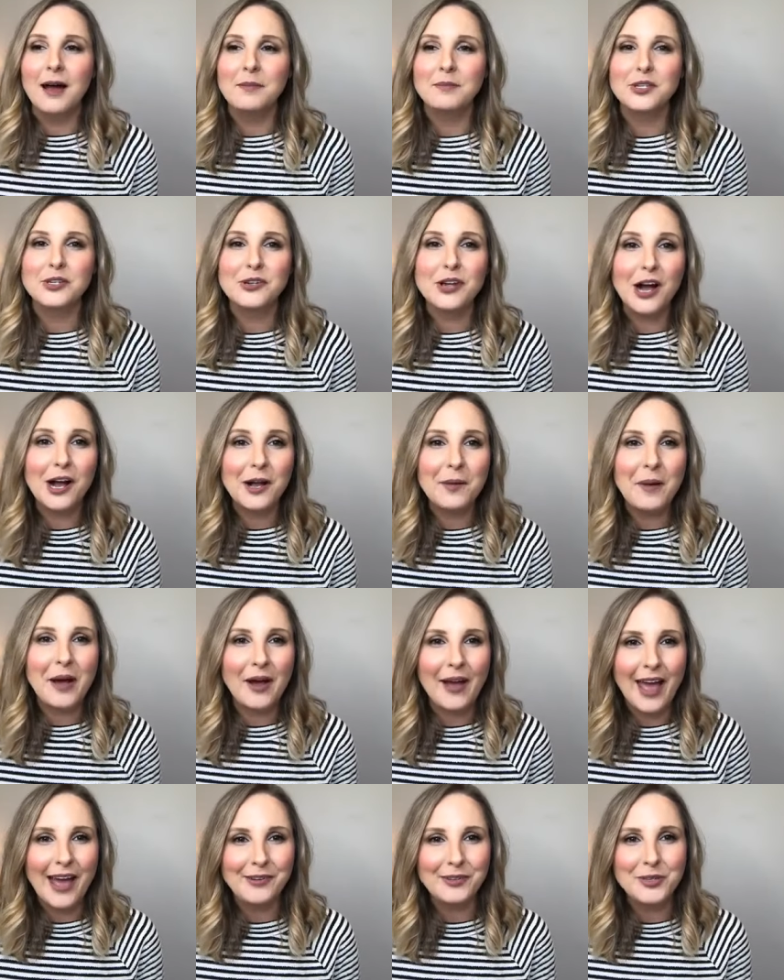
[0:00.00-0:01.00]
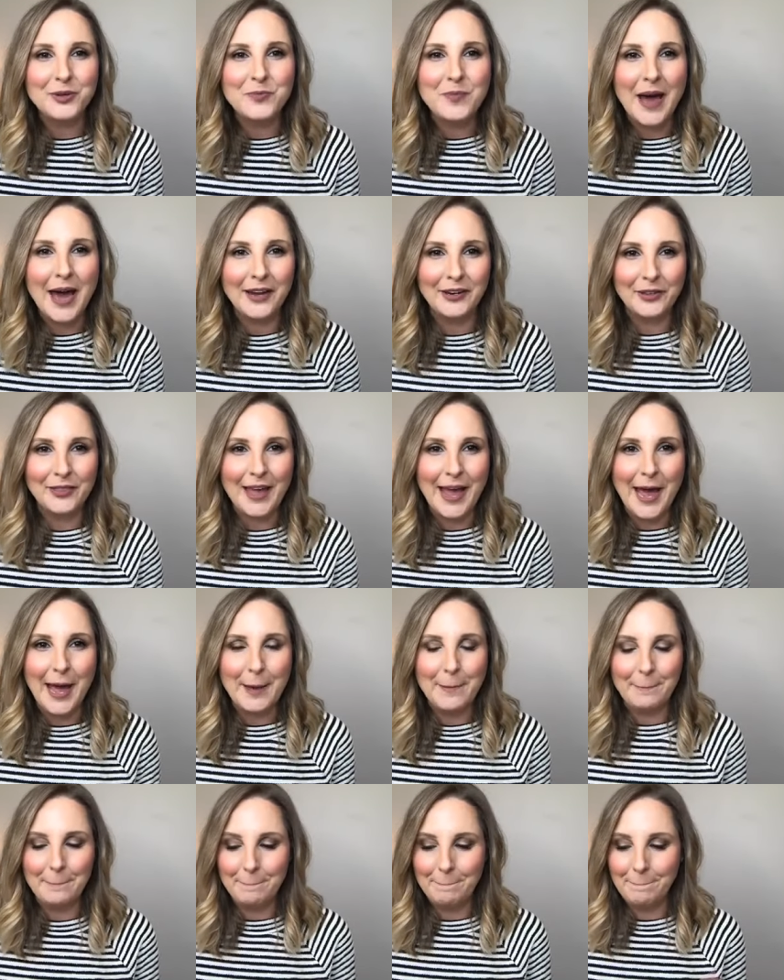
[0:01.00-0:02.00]
So talk about how you battle
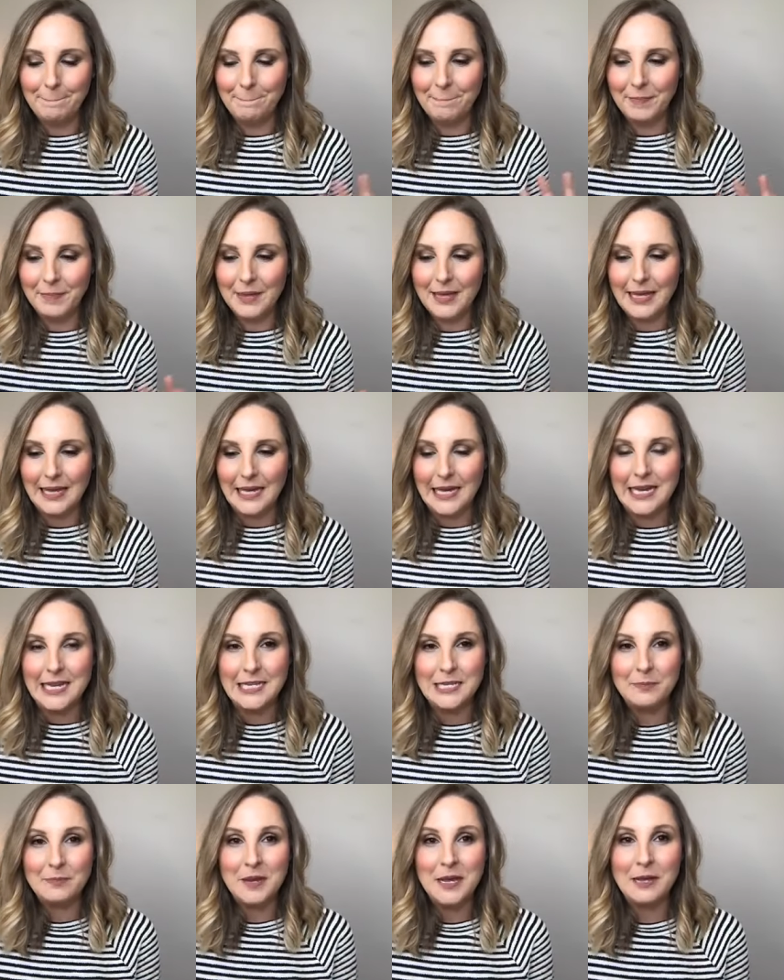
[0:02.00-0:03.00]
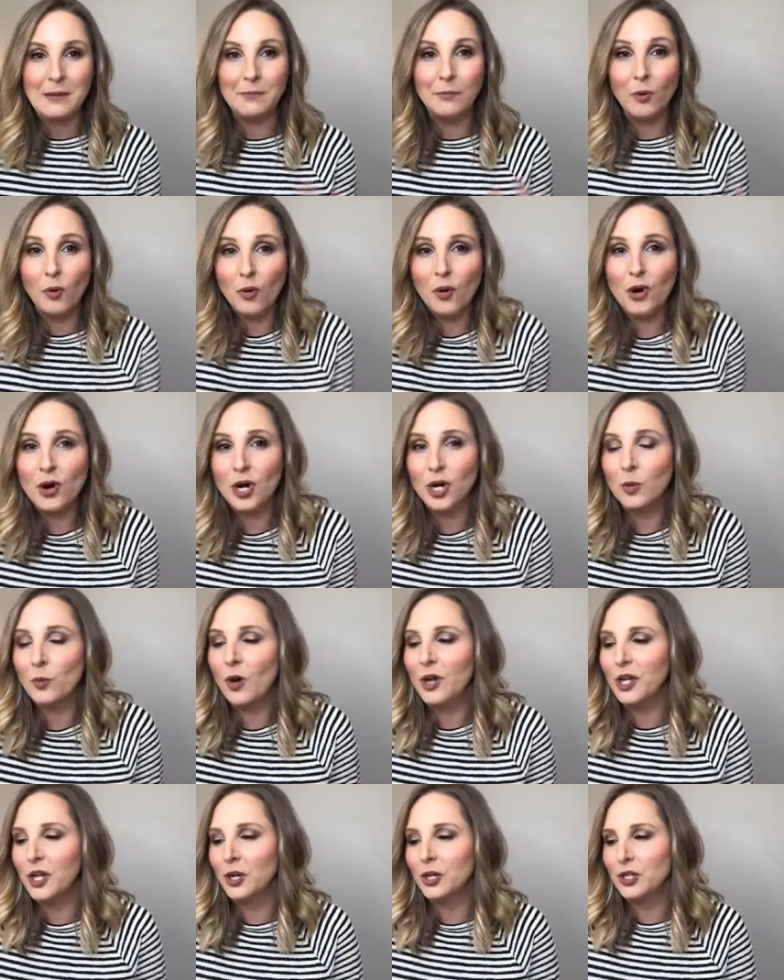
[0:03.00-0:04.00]
that kids being bored
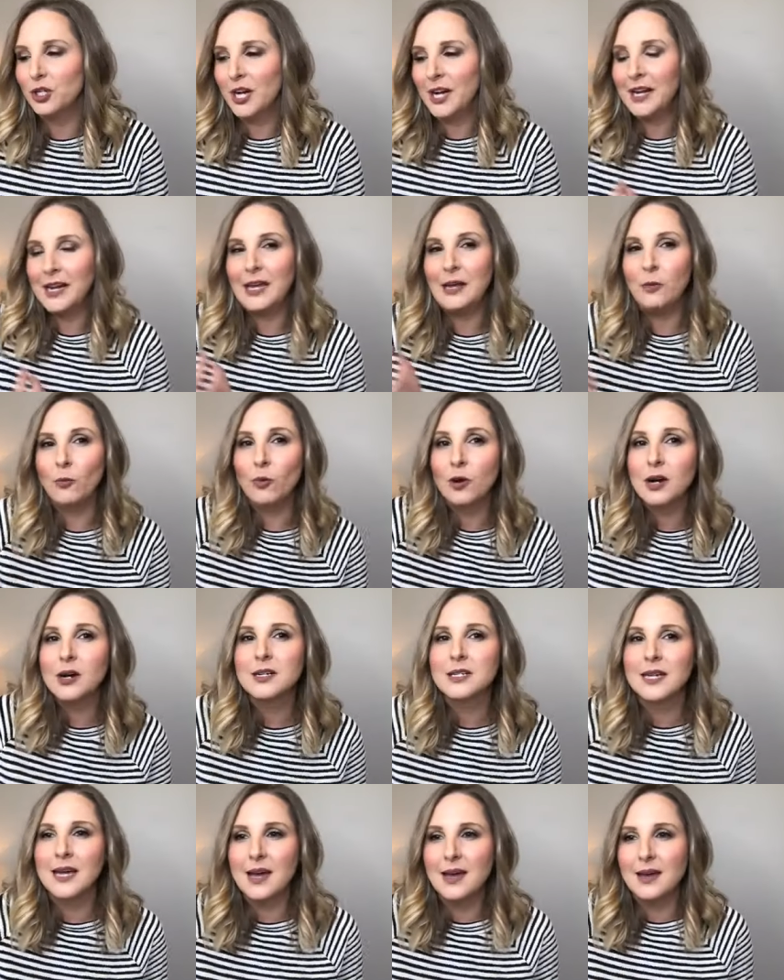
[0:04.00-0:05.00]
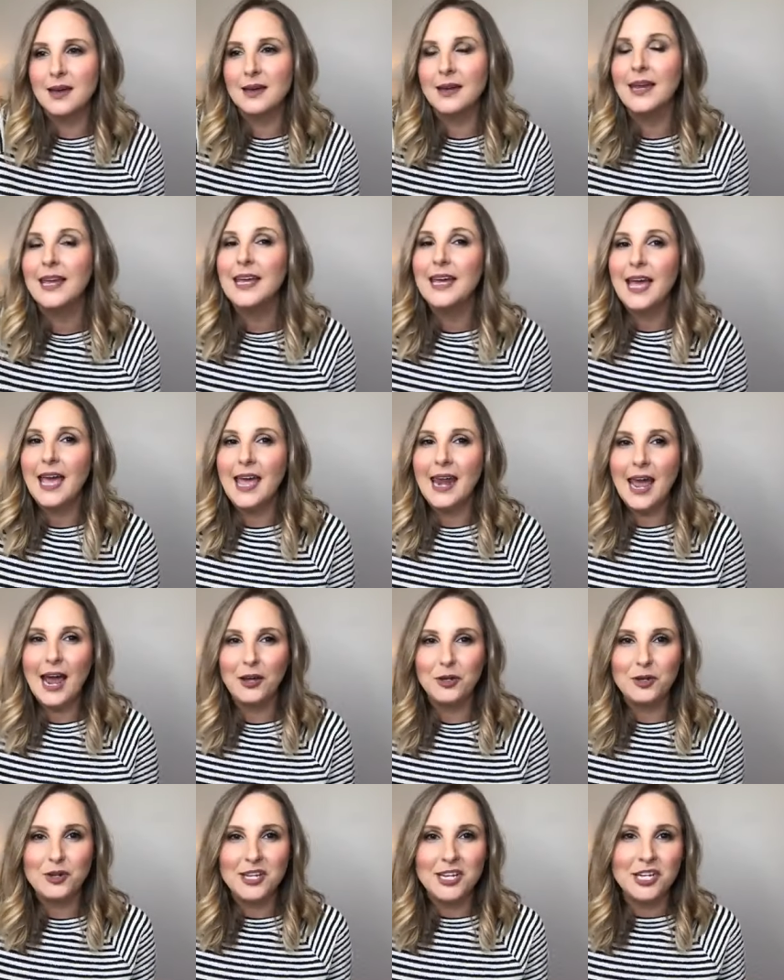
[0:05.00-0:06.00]
while you're trying to get work done, and how
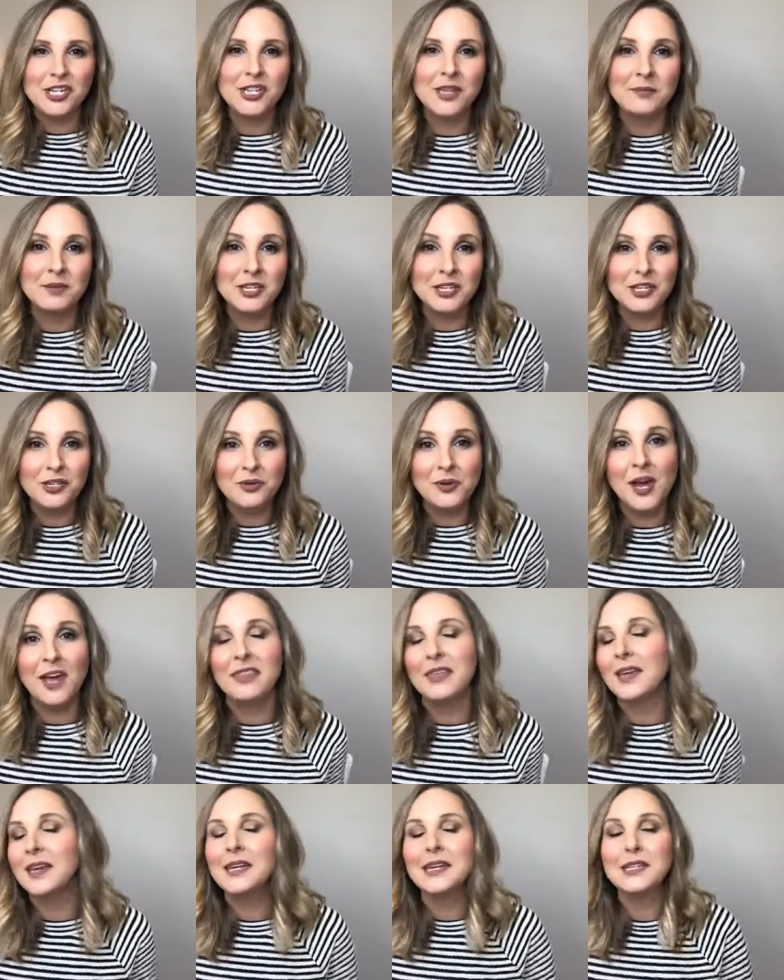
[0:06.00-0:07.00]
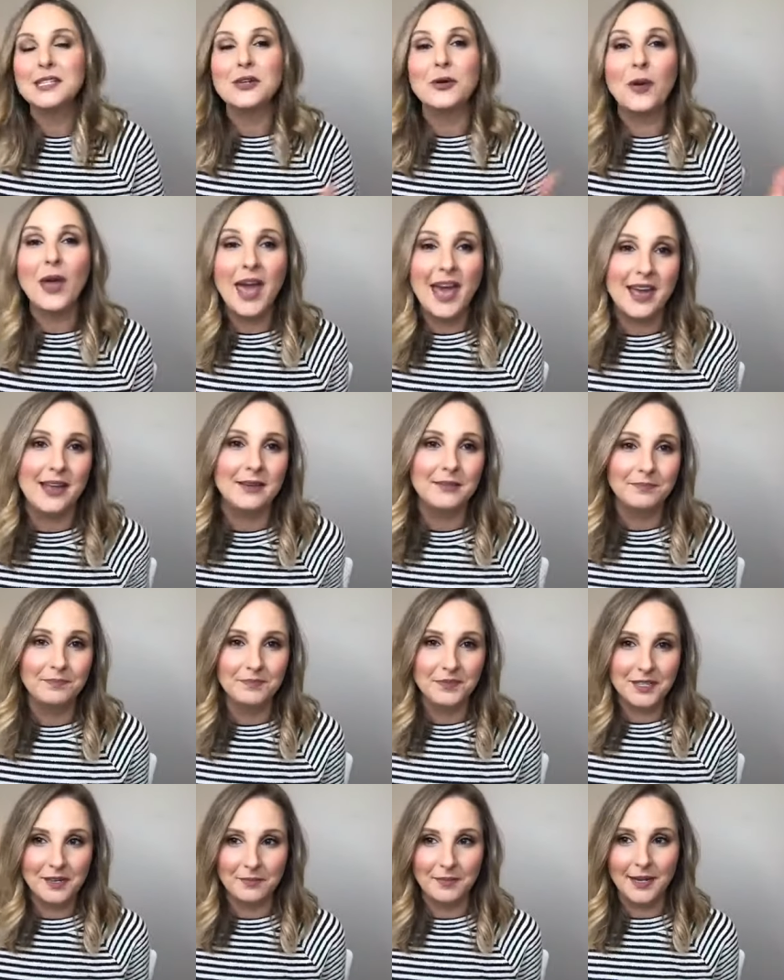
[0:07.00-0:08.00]
you teach them to do nothing, and it's okay
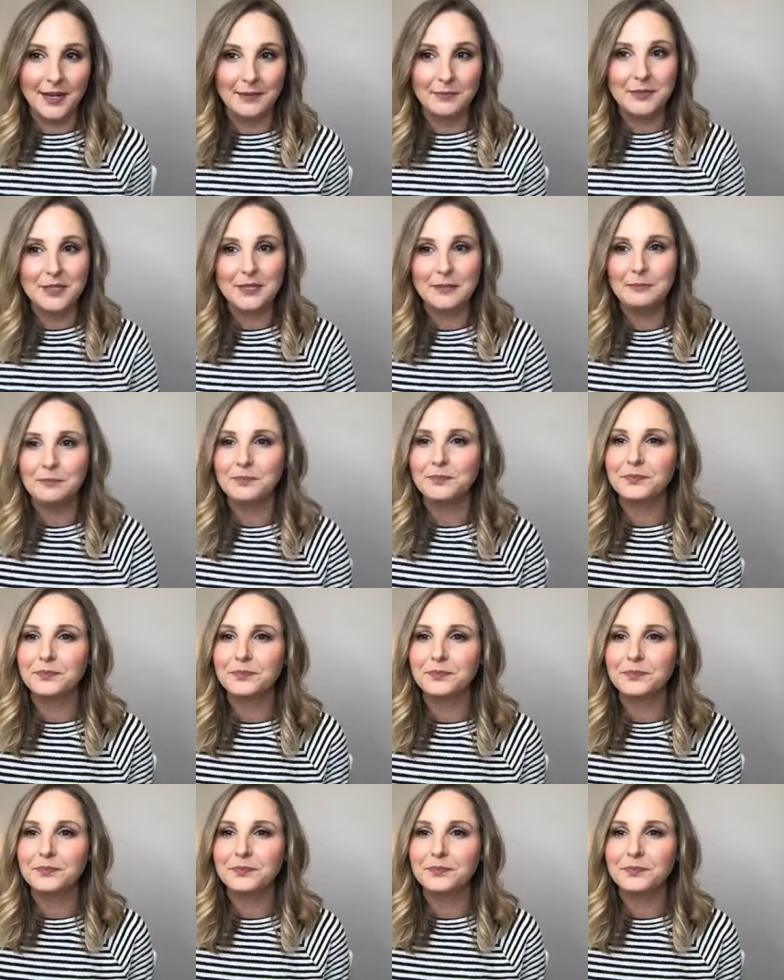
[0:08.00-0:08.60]
sometimes.